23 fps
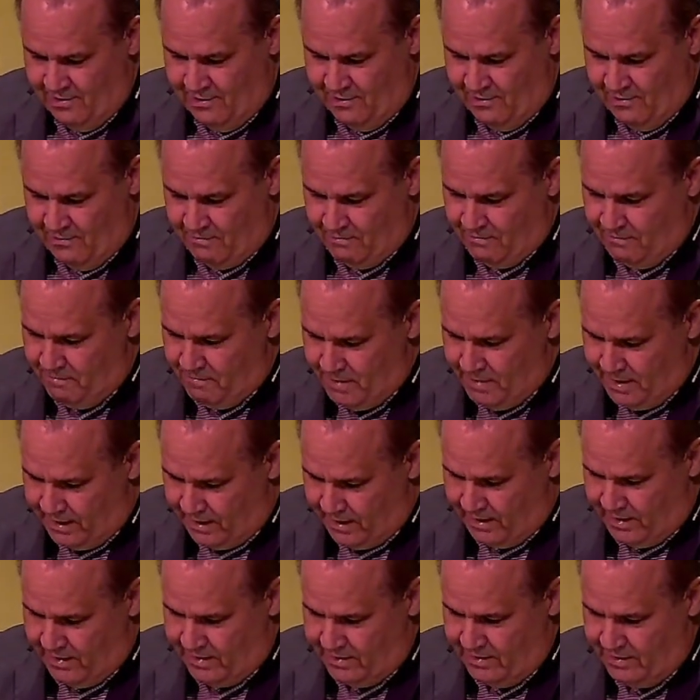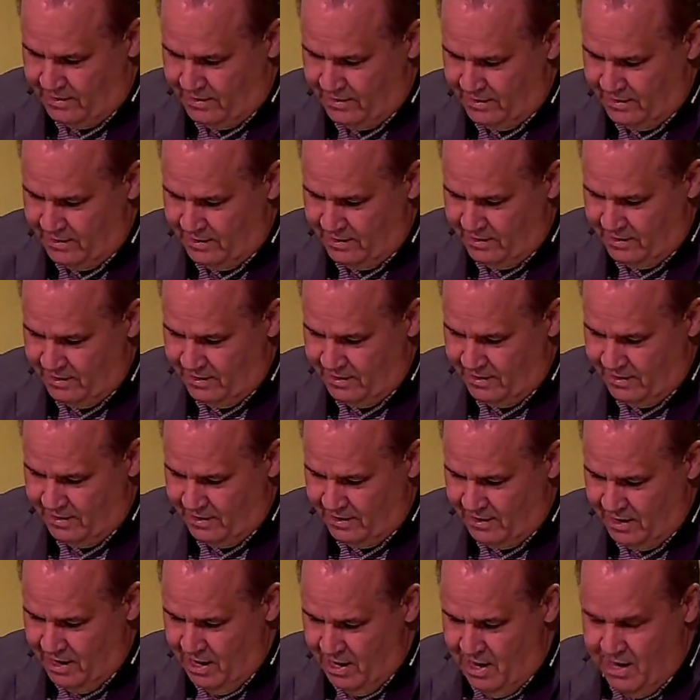Man,
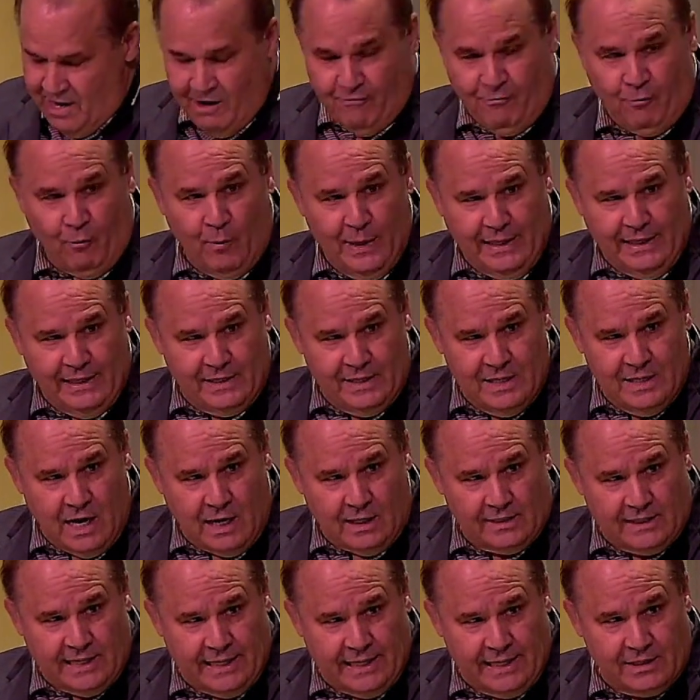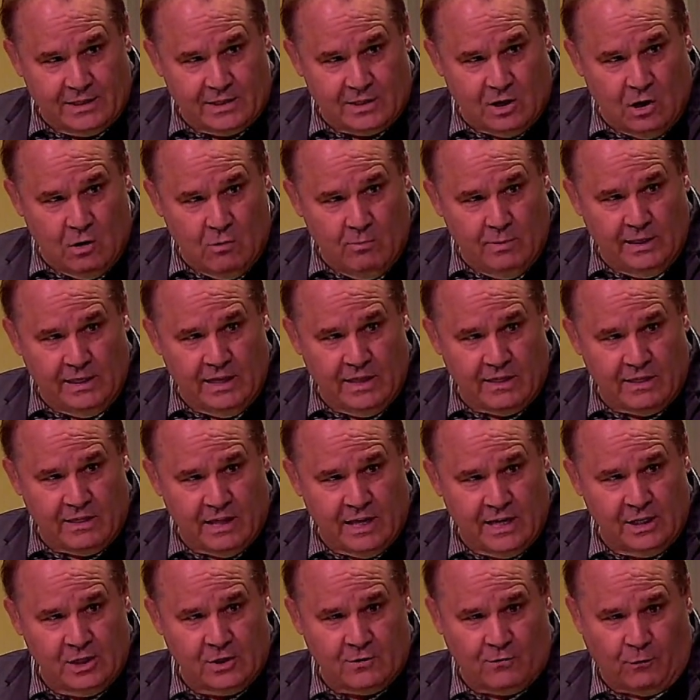if we did not take so many
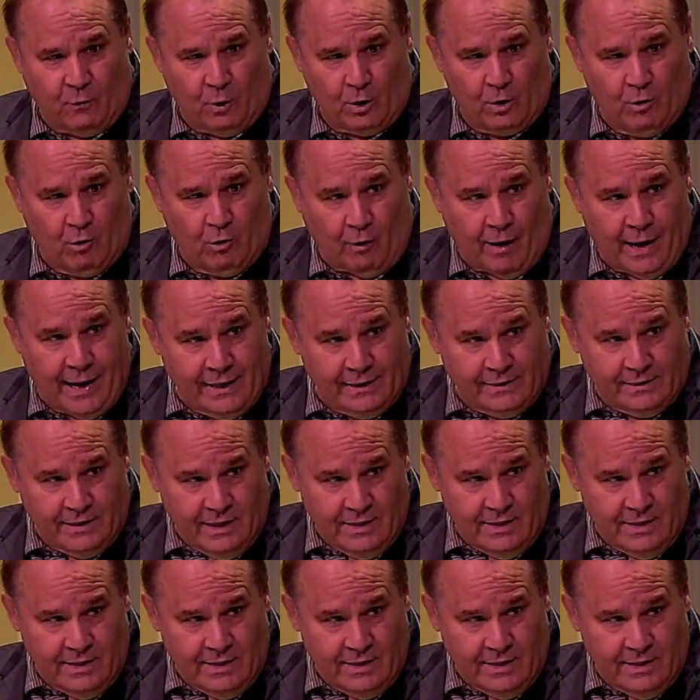things for granted,